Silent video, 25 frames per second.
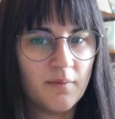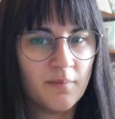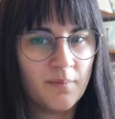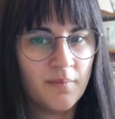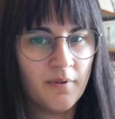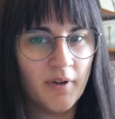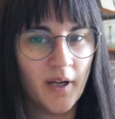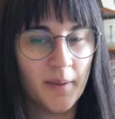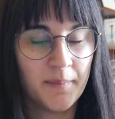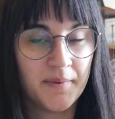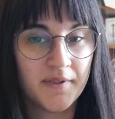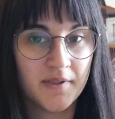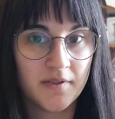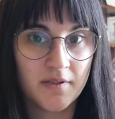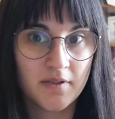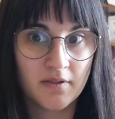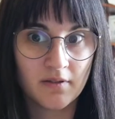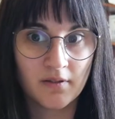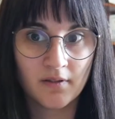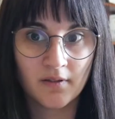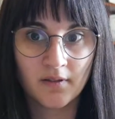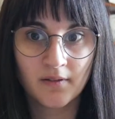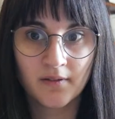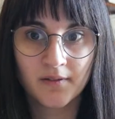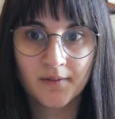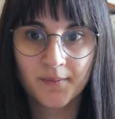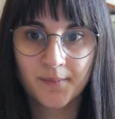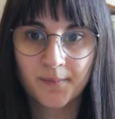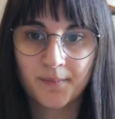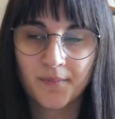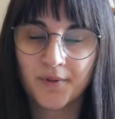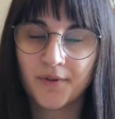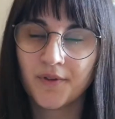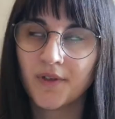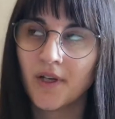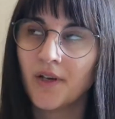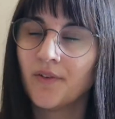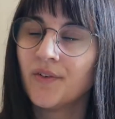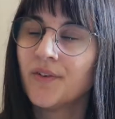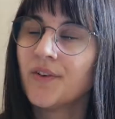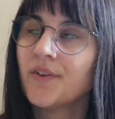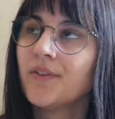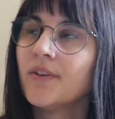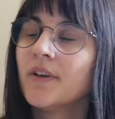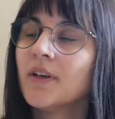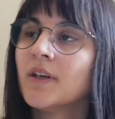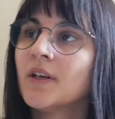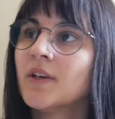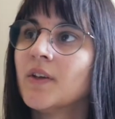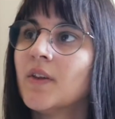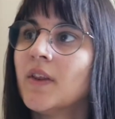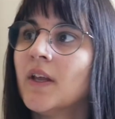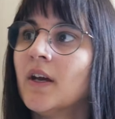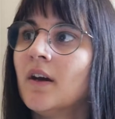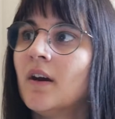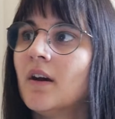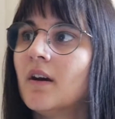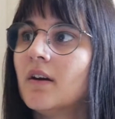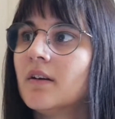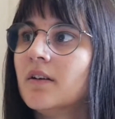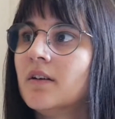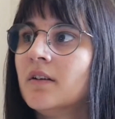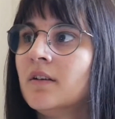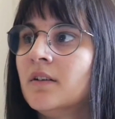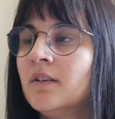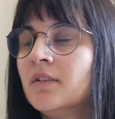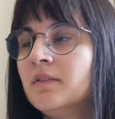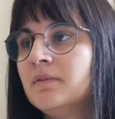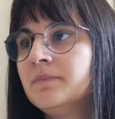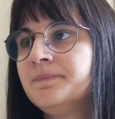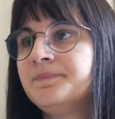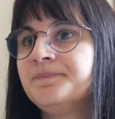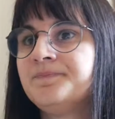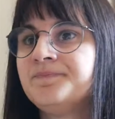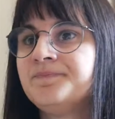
perhaps you shouldn't put everything out there, you know.